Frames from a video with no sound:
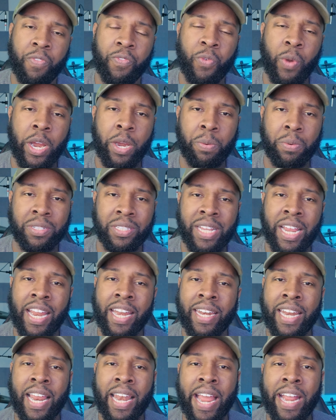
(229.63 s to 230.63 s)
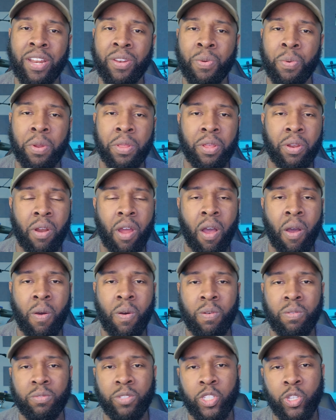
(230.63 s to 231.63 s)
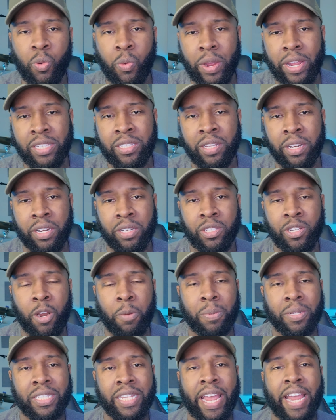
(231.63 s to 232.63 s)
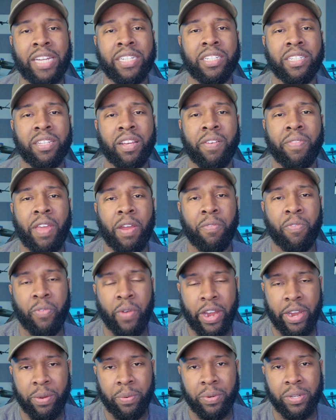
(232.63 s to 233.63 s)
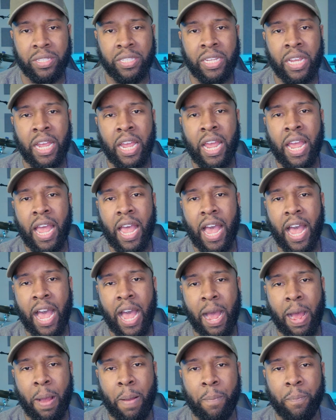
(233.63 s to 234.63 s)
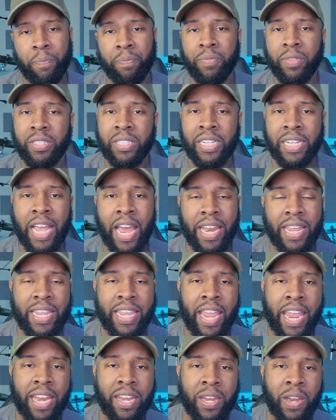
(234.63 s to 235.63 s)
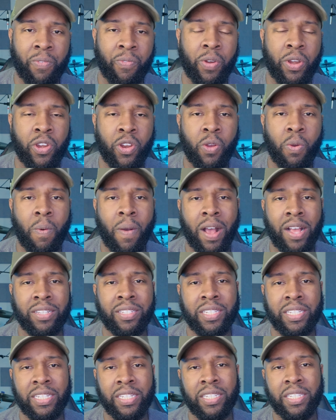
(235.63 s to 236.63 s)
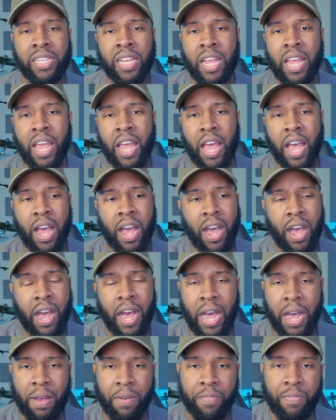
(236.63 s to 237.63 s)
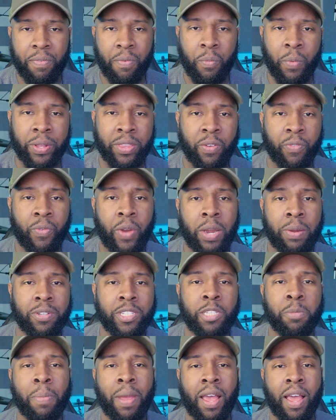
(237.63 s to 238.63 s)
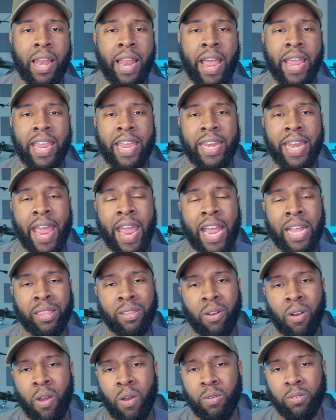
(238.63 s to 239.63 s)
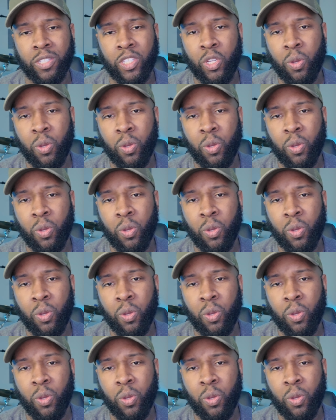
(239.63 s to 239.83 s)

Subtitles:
fragrance, they like doing their own twists and interpretations of that fragrance to kind of get different nuances of what the fragrance smells like and add their own